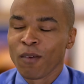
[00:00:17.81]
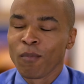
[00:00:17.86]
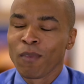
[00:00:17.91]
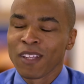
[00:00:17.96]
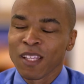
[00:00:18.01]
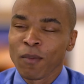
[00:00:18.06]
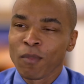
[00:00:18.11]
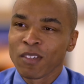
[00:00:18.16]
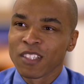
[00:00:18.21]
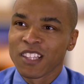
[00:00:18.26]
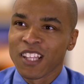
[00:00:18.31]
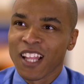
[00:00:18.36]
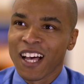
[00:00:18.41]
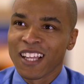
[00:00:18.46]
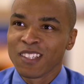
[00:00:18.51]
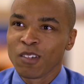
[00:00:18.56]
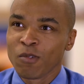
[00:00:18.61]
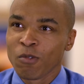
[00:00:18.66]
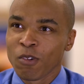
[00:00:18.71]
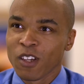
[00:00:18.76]
My name is
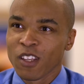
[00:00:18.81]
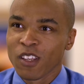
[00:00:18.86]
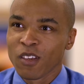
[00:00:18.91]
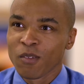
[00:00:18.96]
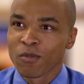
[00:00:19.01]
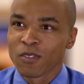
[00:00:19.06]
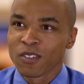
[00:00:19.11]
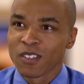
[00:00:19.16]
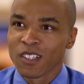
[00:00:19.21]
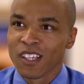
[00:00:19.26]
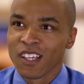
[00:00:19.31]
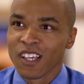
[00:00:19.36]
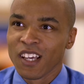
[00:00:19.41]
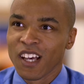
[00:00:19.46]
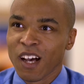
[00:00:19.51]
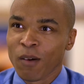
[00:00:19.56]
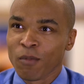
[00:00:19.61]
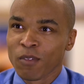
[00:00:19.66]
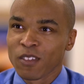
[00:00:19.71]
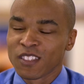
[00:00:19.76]
Lonnie Williams.
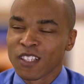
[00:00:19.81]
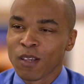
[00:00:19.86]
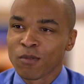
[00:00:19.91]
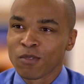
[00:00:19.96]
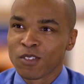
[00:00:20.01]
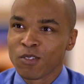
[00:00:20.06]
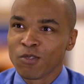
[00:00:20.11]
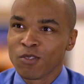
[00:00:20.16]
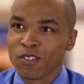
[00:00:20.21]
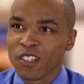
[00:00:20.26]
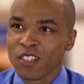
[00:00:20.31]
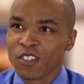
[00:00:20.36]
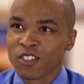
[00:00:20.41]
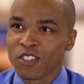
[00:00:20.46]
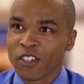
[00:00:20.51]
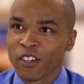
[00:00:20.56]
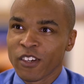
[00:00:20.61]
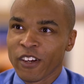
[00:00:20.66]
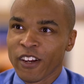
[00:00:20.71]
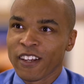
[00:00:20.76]
I'm a substitute
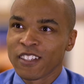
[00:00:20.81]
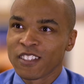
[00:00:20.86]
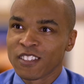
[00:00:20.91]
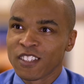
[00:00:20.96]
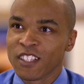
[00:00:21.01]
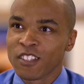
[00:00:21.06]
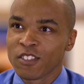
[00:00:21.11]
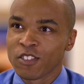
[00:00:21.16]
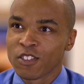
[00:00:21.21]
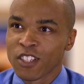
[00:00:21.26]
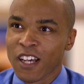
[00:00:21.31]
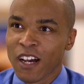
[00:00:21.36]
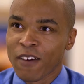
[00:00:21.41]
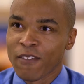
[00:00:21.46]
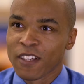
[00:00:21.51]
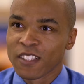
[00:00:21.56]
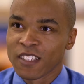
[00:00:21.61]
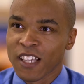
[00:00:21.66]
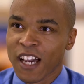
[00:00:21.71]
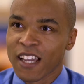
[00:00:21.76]
teacher here at Cesar
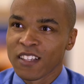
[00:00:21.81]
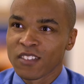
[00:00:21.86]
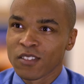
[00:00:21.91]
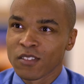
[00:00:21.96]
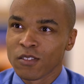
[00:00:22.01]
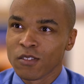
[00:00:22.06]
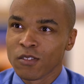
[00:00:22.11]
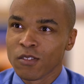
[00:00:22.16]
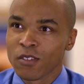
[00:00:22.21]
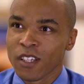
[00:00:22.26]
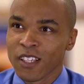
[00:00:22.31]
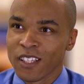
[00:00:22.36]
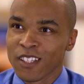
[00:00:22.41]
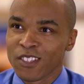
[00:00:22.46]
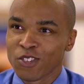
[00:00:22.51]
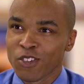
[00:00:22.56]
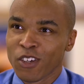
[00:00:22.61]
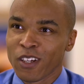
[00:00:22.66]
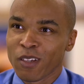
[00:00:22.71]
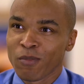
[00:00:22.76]
Chavez High School in
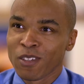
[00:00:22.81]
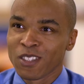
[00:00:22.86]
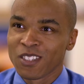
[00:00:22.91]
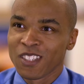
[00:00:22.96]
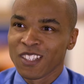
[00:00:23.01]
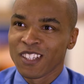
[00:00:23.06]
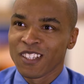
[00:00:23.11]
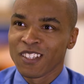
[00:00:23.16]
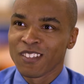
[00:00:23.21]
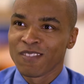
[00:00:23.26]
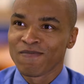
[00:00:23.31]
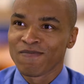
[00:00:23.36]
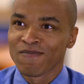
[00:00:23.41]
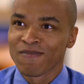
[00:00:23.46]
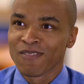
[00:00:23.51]
Detroit, Michigan.